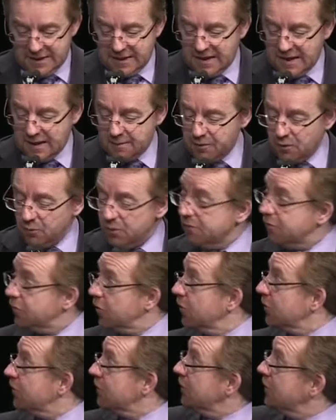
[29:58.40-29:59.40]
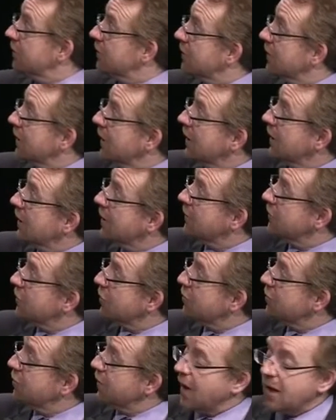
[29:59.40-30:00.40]
Uh, but we've looked at uh,
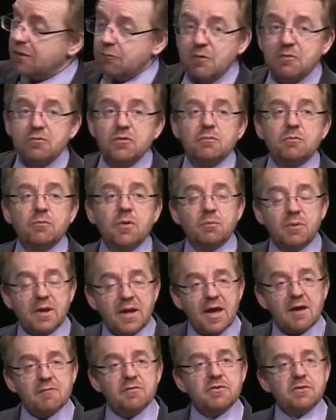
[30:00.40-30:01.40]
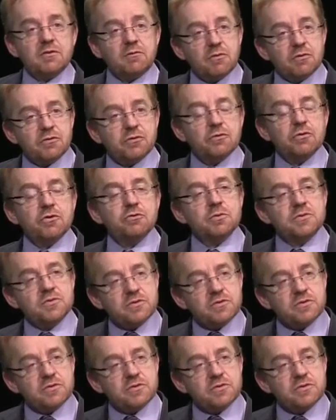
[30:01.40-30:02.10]
sort of, and what we have is a resource